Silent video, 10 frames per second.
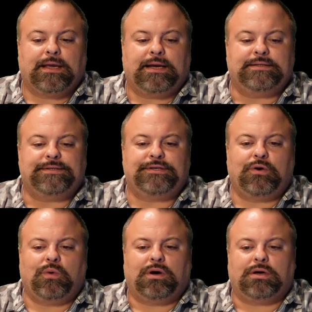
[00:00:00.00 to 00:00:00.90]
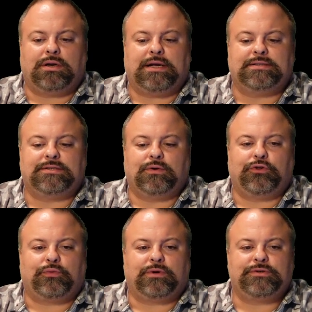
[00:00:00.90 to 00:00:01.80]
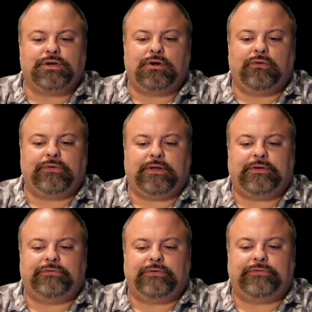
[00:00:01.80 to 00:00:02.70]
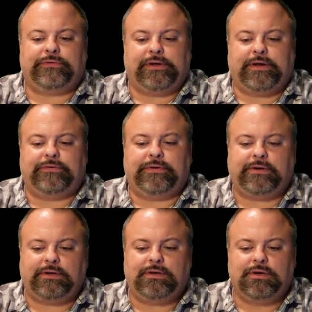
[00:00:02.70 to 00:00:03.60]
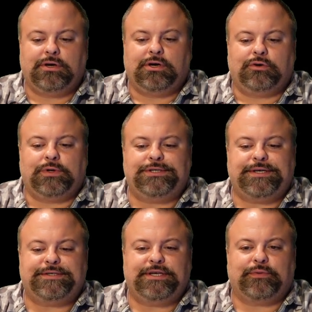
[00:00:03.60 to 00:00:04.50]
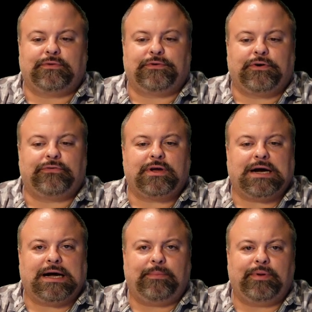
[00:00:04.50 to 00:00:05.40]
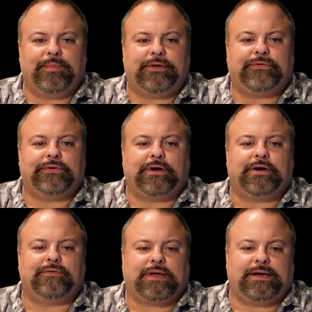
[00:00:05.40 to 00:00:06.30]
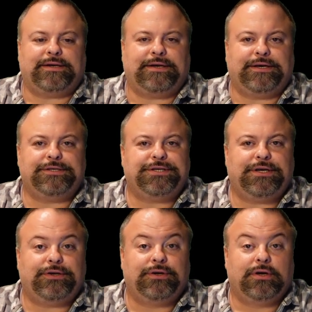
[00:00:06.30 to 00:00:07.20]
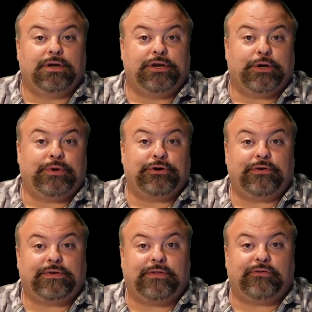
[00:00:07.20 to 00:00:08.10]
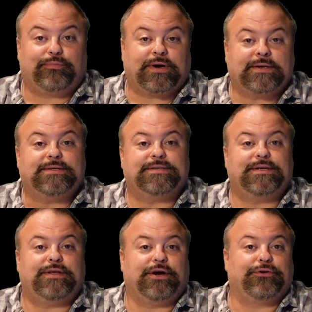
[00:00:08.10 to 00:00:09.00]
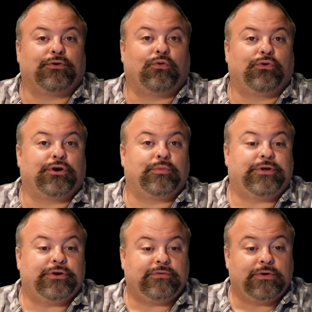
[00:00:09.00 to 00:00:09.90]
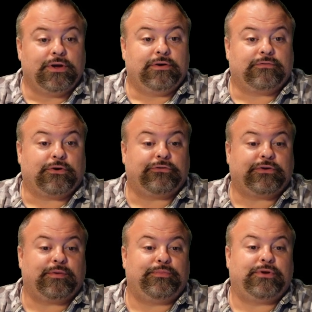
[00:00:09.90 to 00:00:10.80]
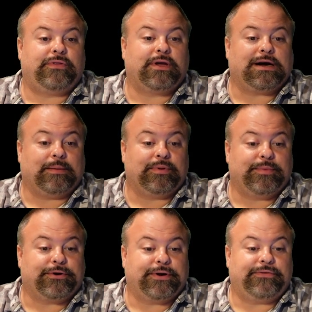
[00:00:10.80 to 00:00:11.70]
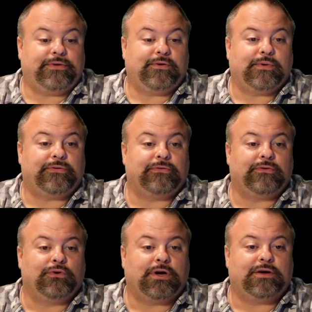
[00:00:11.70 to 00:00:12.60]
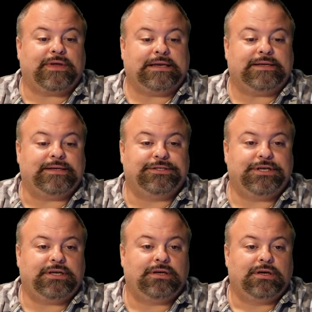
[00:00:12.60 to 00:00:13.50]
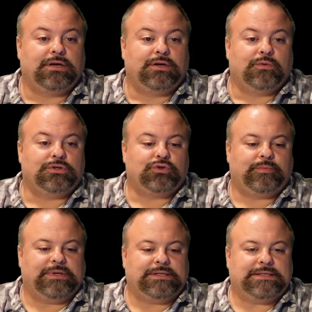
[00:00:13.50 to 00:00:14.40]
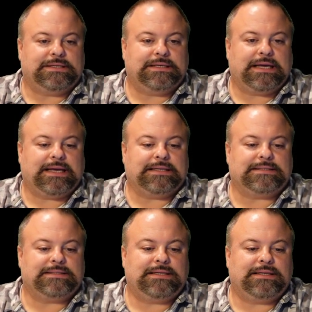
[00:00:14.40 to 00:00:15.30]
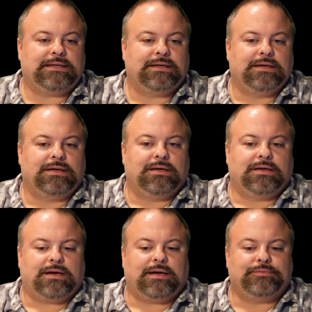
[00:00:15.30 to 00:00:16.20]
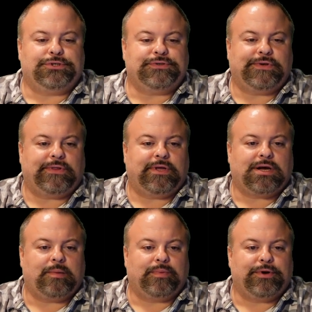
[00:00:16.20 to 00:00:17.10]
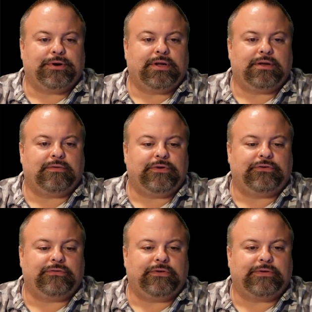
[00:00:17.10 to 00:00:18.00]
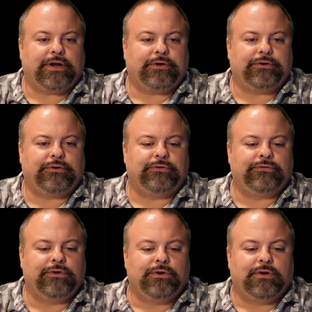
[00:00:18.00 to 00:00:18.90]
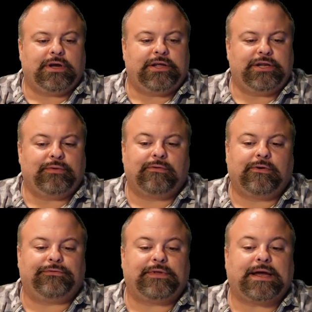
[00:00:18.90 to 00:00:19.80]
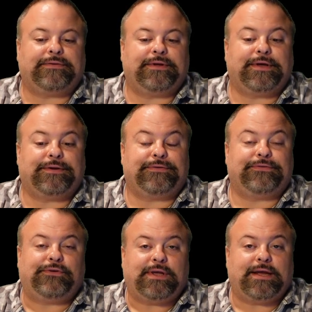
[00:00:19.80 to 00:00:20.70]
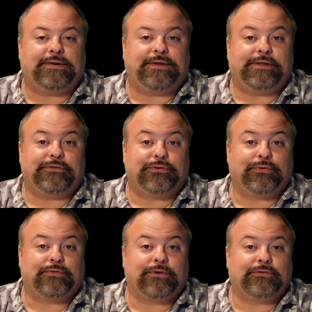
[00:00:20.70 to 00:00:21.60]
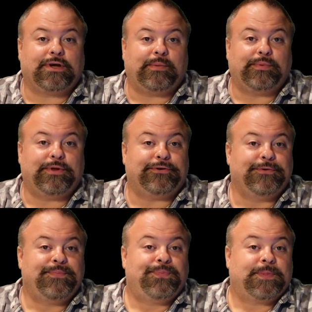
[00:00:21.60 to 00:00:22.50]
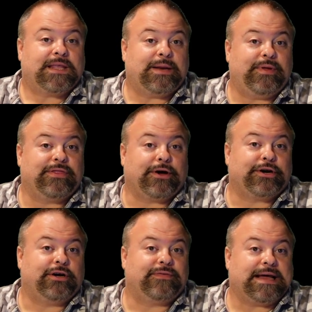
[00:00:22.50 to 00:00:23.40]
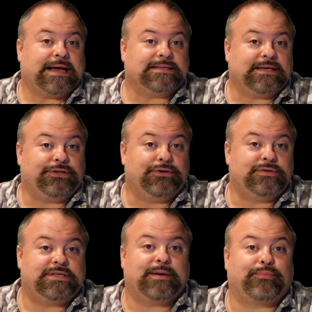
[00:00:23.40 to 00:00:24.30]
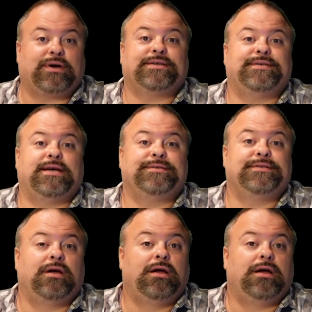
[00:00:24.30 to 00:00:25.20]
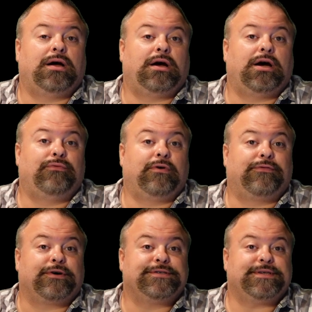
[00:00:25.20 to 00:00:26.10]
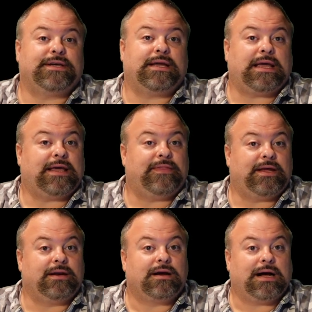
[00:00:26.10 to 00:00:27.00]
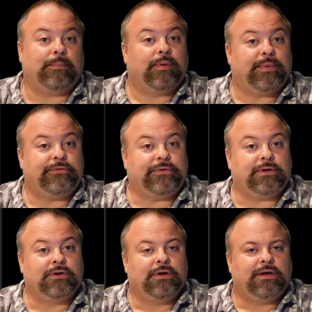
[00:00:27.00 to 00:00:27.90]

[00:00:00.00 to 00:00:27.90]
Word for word: and so on. And so the result is the CAT, which is the reverse complement of ATG. Now we could have done this process in the other order. We could have first computed the complementary sequence of ATG, which would be TAC, um, choosing the complementary of each of these characters, and then reverse that to get CAT. So the reverse complement can be thought of as a two-step process of reversing and then complementing.